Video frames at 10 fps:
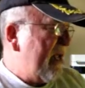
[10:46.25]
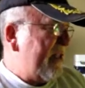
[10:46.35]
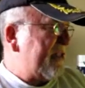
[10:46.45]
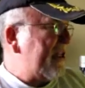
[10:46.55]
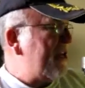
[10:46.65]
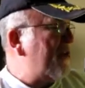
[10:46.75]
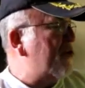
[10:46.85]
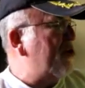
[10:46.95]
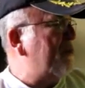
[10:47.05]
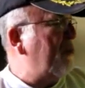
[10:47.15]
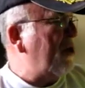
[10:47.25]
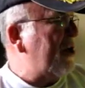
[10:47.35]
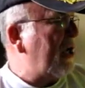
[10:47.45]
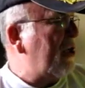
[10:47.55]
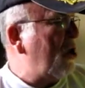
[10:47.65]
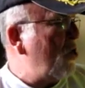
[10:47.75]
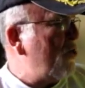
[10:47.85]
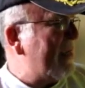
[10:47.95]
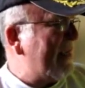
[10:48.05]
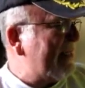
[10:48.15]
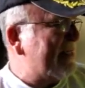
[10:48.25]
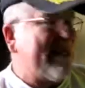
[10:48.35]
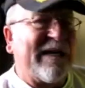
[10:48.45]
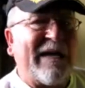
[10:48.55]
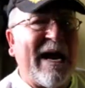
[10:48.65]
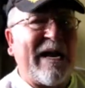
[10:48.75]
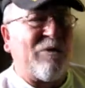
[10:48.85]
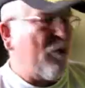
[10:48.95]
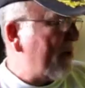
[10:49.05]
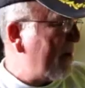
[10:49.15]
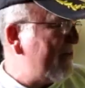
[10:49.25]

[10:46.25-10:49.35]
This is another good book, Alone Against the Atlantic, one of my